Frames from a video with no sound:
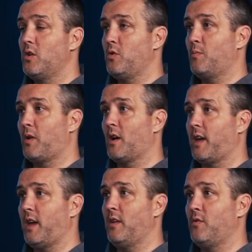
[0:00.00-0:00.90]
you plug
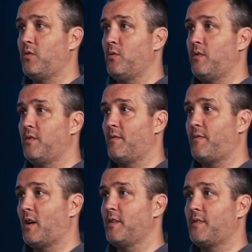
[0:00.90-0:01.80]
it into the
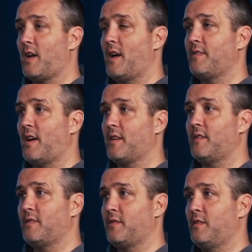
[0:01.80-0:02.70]
device that has
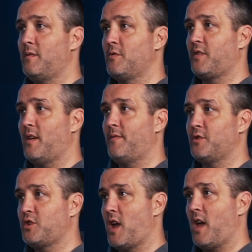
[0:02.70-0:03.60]
access to the server
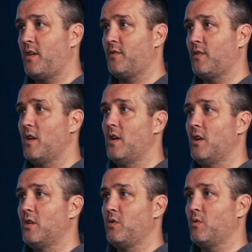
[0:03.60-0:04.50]
shares,
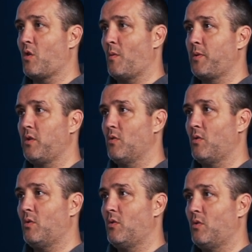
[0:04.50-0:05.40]
you copy
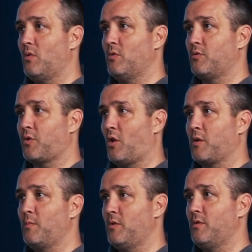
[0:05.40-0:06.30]
your
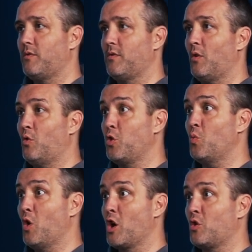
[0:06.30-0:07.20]
documents or you
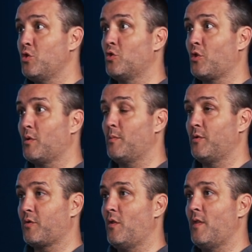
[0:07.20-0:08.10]
work on your
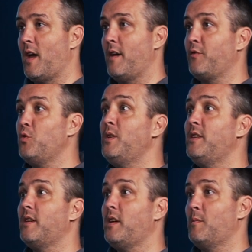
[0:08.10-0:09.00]
documents on there. If you
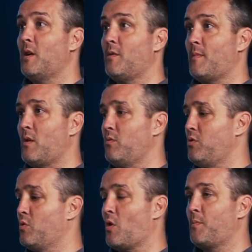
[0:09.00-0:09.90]
need to email them out,
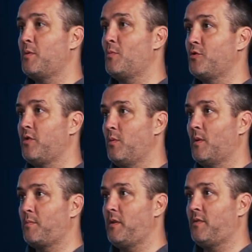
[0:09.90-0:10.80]
you copy them onto
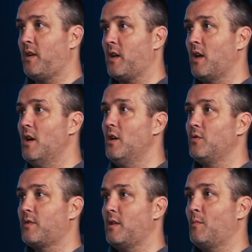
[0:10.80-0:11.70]
USB stick,
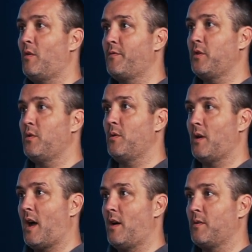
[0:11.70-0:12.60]
take them
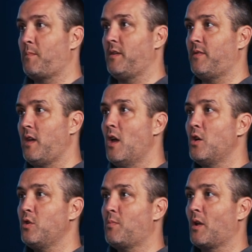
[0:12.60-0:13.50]
out the PC,
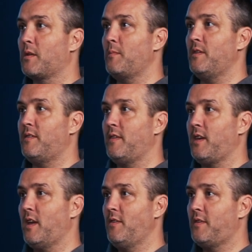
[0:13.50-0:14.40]
you plug them into the
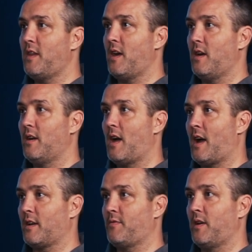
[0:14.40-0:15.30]
internet
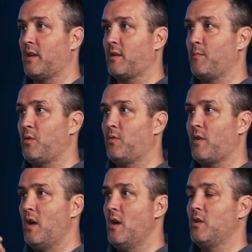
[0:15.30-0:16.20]
activated
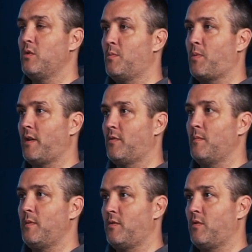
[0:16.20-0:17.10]
computer, you paste
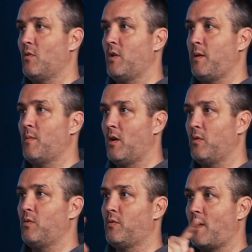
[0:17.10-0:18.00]
them into your email,
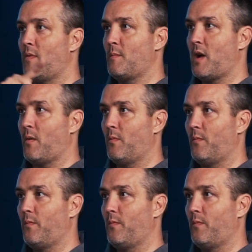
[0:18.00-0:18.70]
you send them out.